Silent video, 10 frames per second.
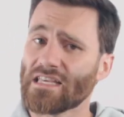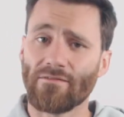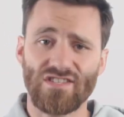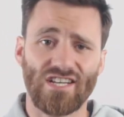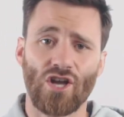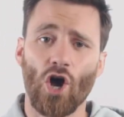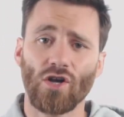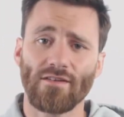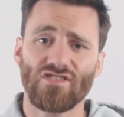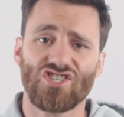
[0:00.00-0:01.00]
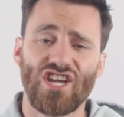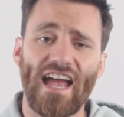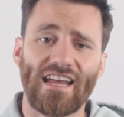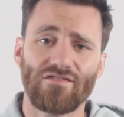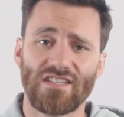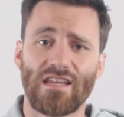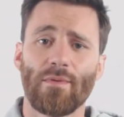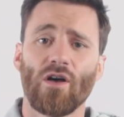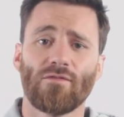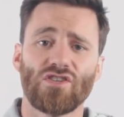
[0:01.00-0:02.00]
Give us a call, give us a chat, give us an
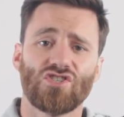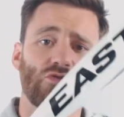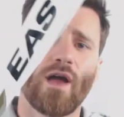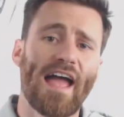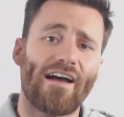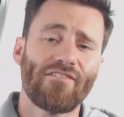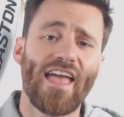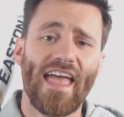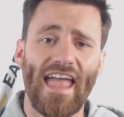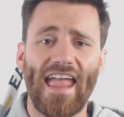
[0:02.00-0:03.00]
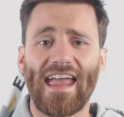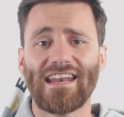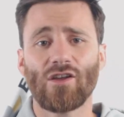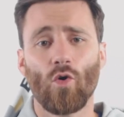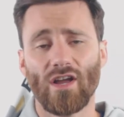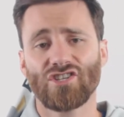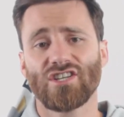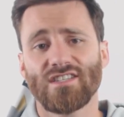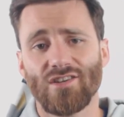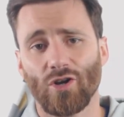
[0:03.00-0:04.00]
email if you do have any questions.